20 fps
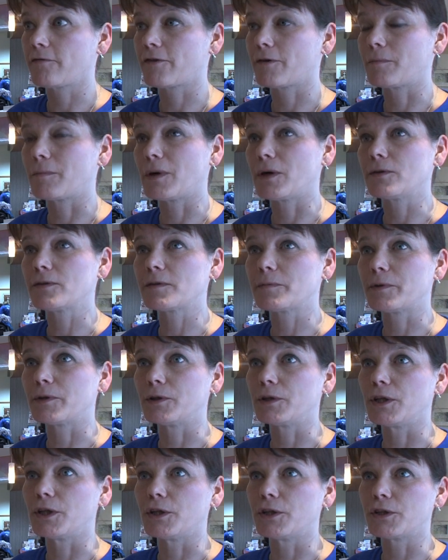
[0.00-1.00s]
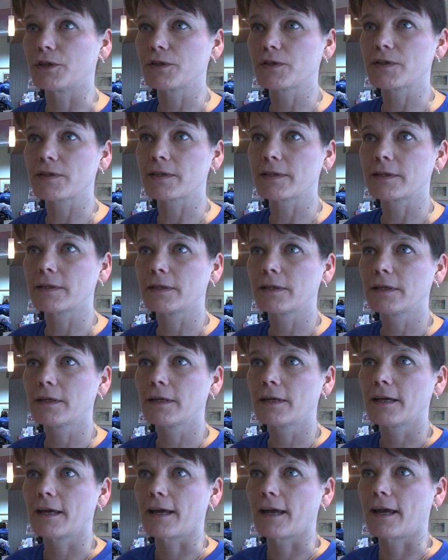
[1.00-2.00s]
for multiple years
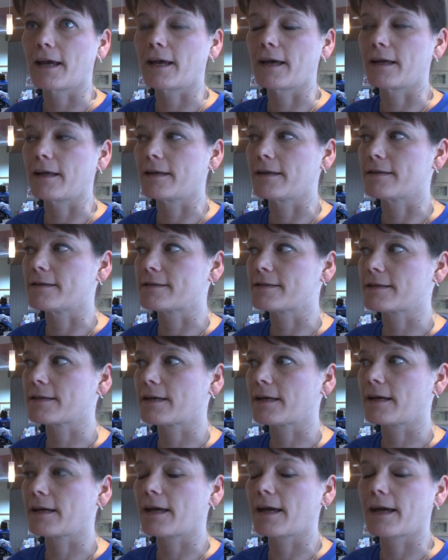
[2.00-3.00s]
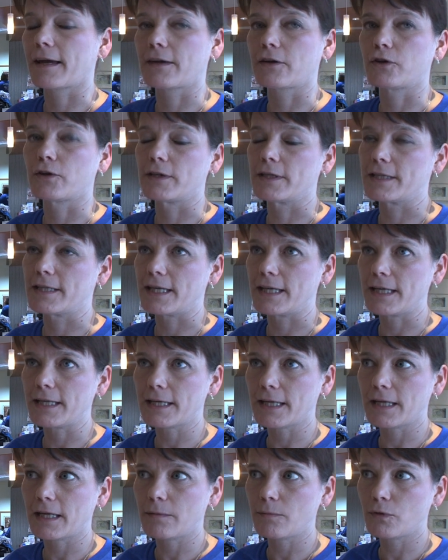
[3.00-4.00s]
and I couldn't eat
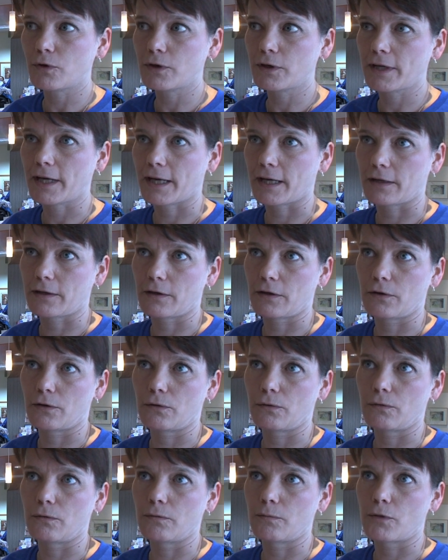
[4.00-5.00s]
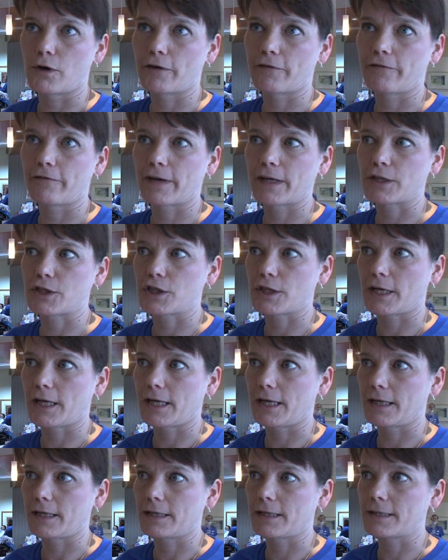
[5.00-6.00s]
anymore, had no more
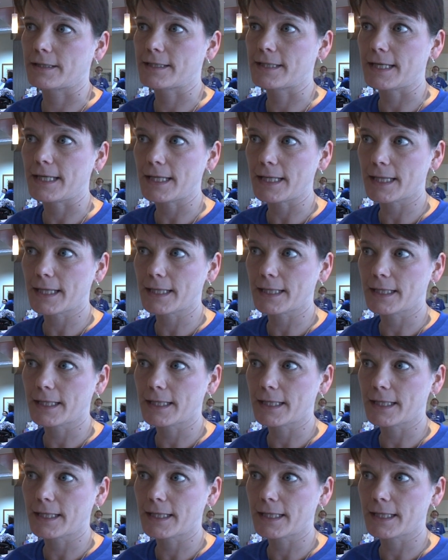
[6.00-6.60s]
functioning teeth.